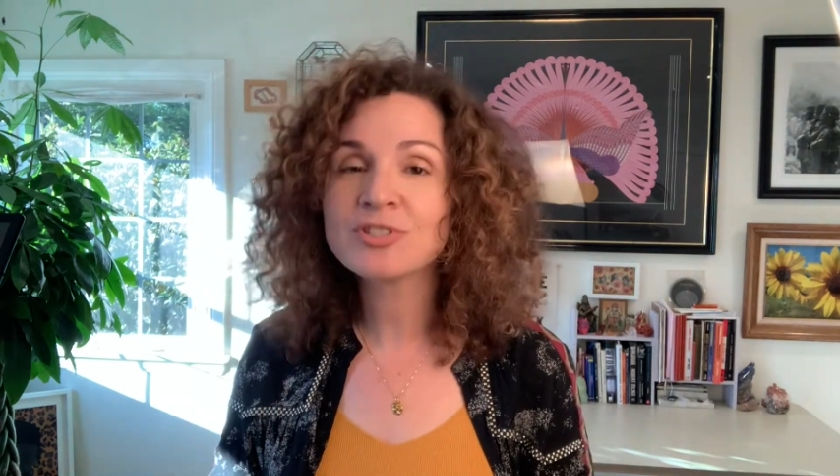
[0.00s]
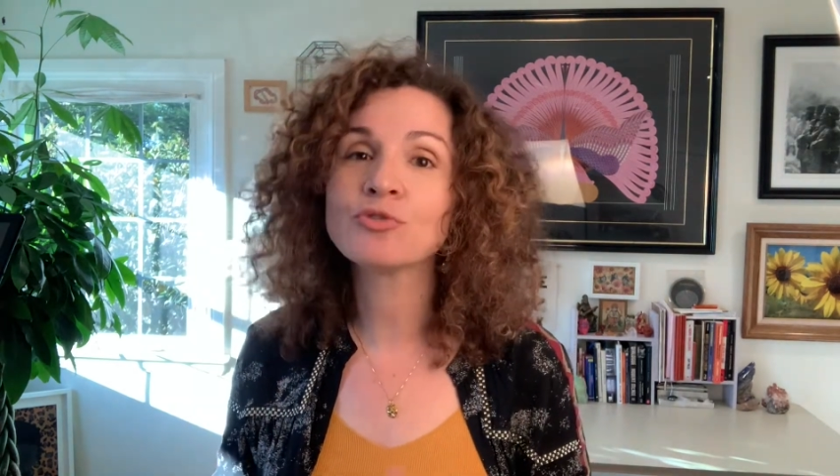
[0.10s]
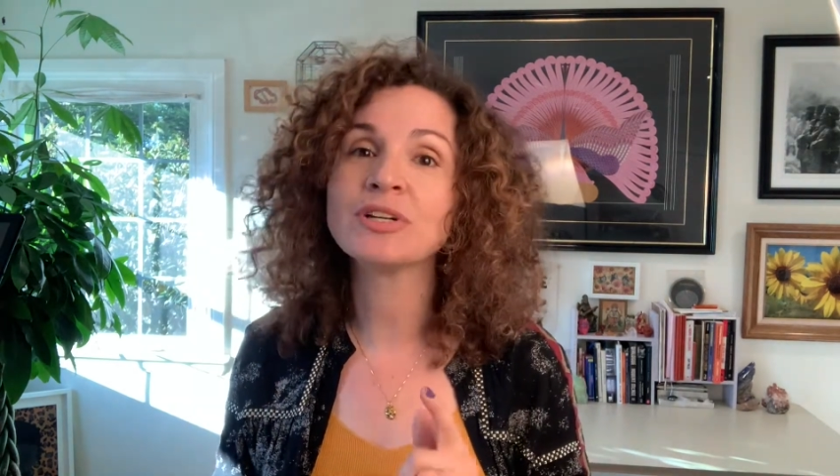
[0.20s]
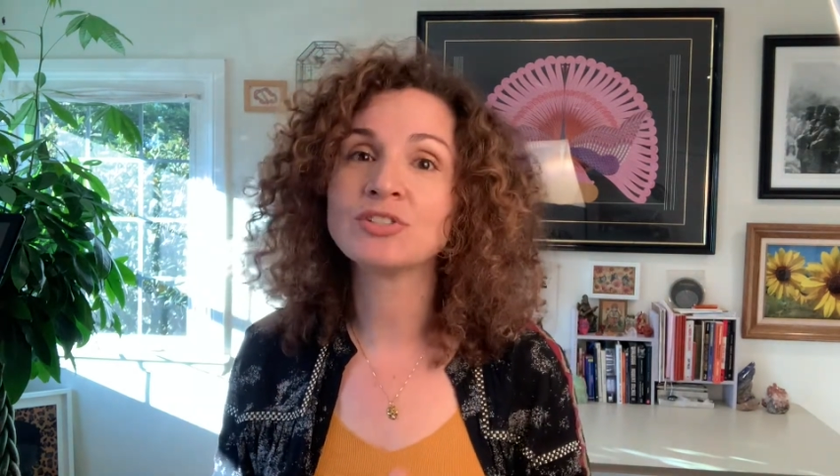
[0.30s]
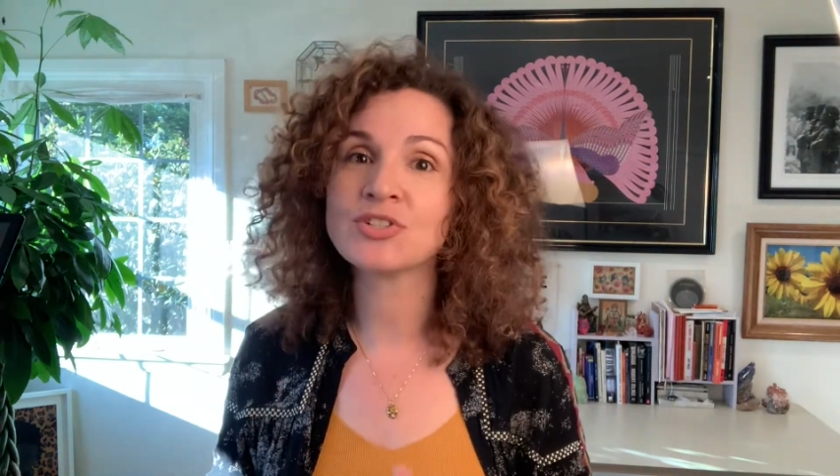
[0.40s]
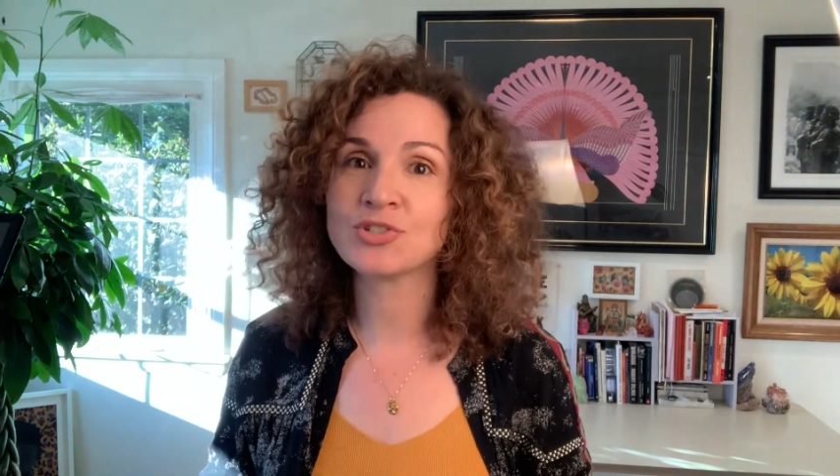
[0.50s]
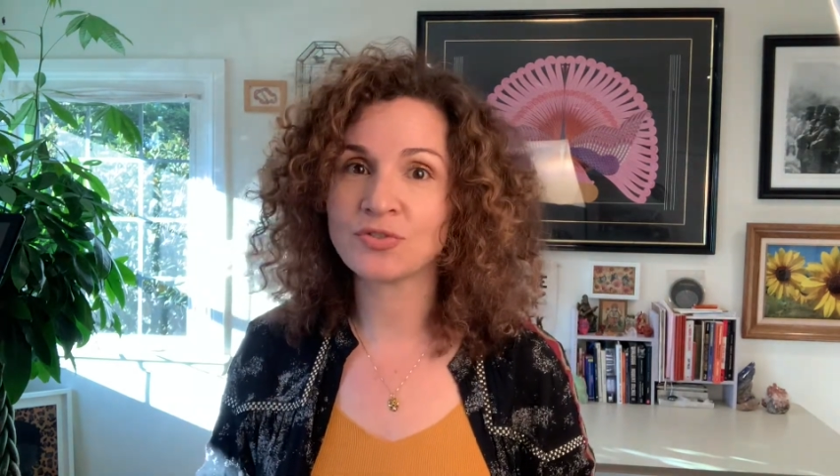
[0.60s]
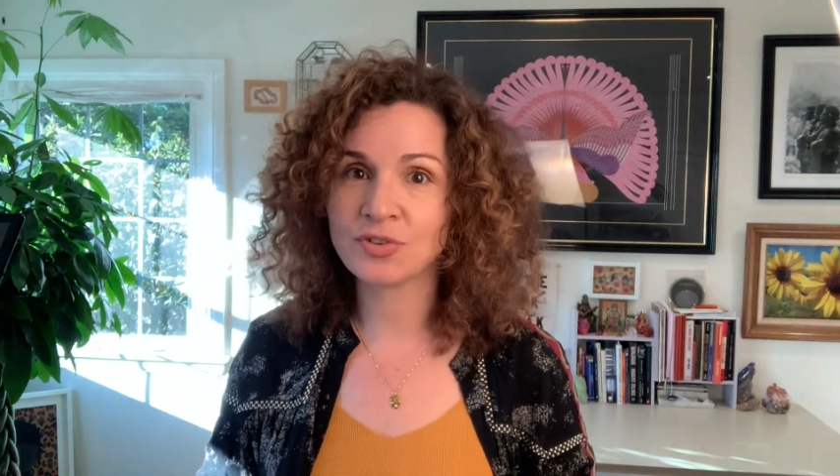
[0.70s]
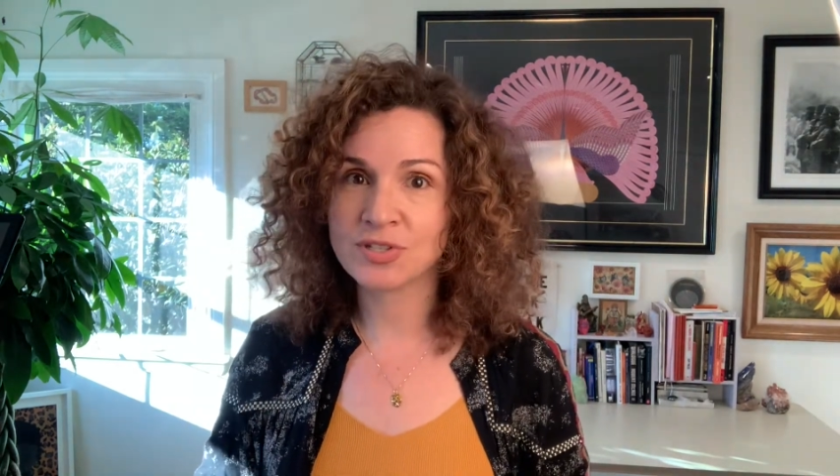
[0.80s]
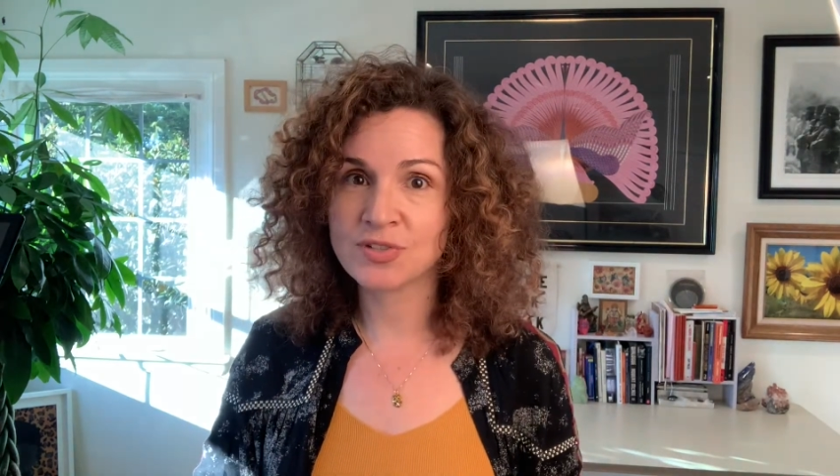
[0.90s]
to register
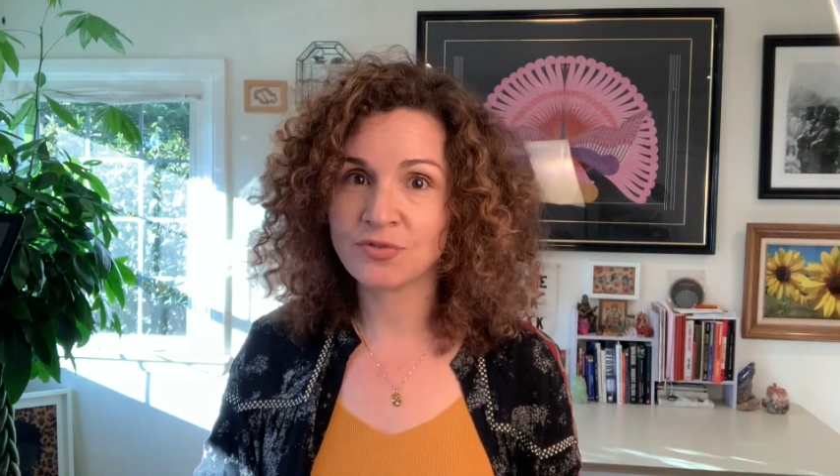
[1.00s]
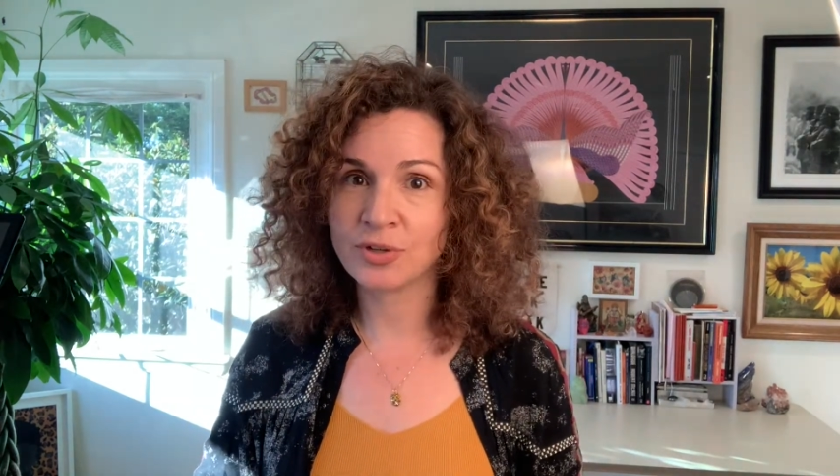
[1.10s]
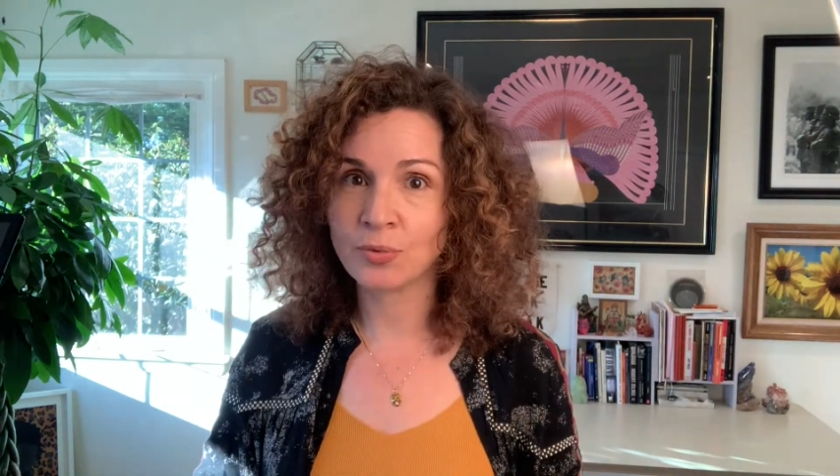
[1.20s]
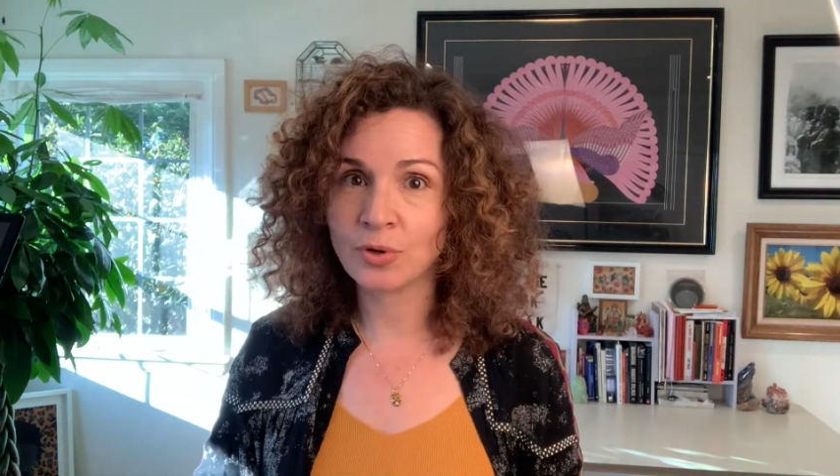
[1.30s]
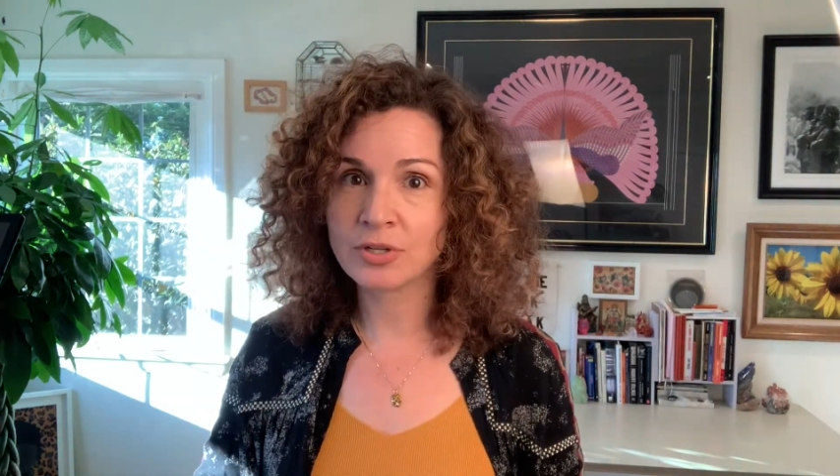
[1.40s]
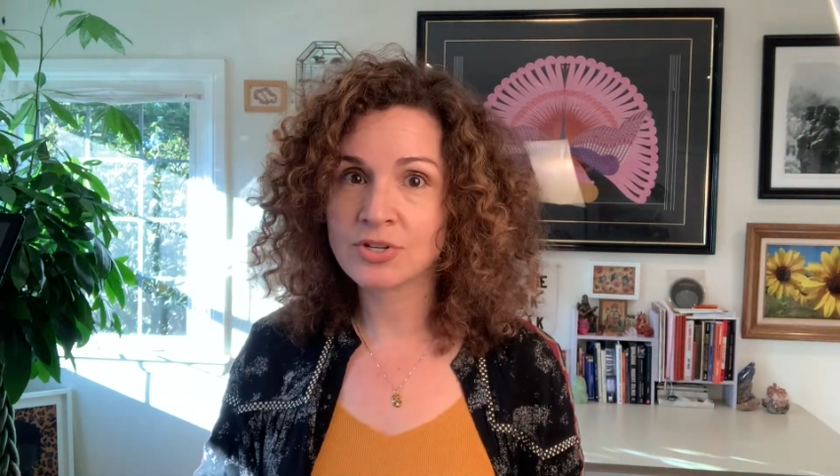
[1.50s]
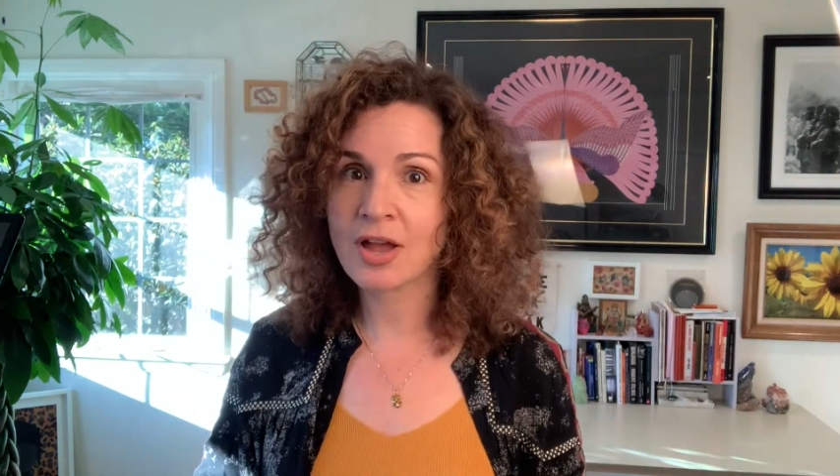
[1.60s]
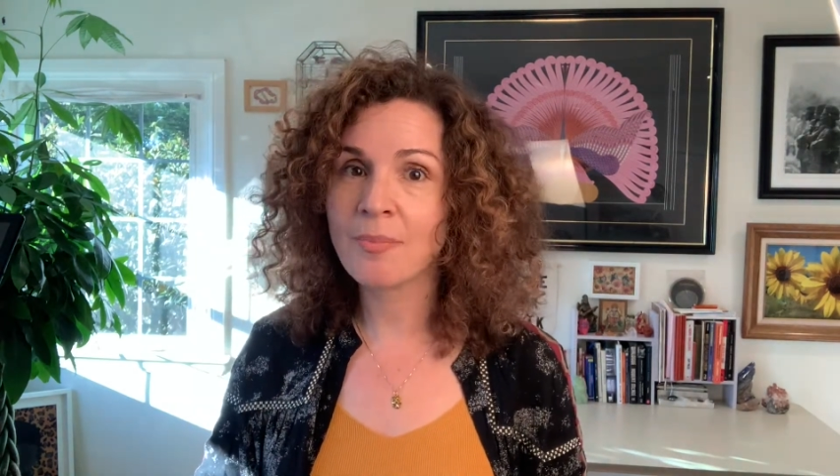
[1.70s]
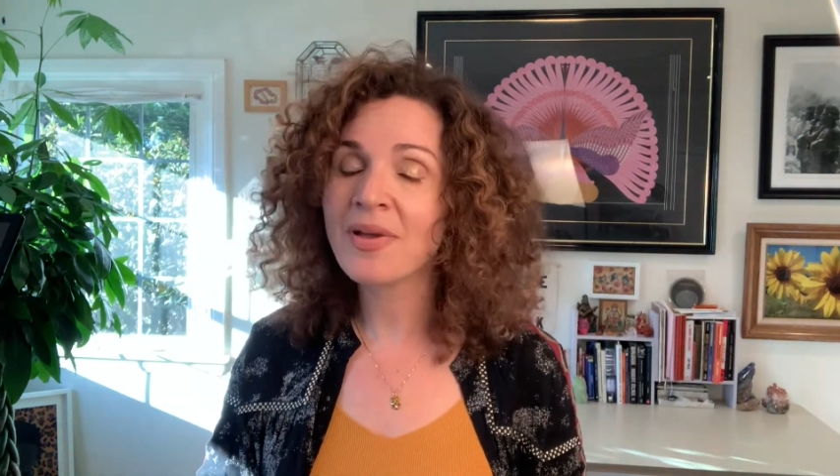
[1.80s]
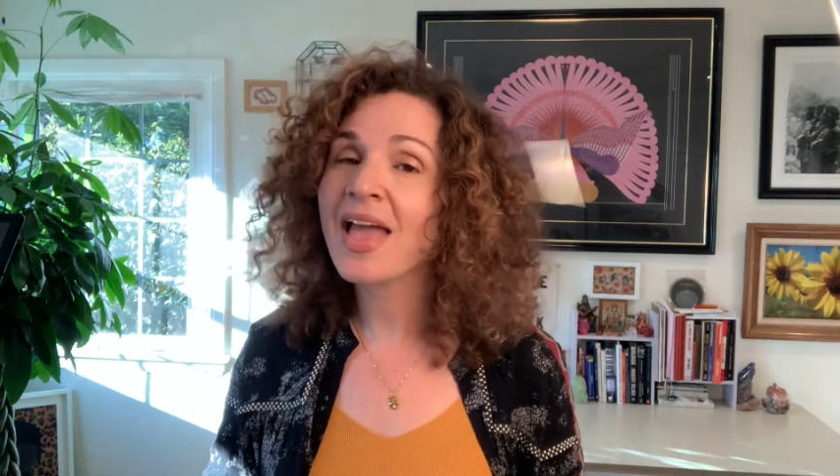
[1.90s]
for this free
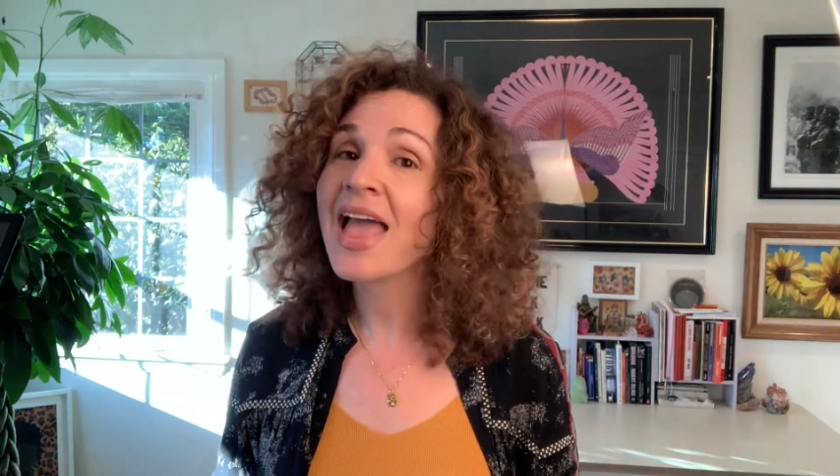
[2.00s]
workshop.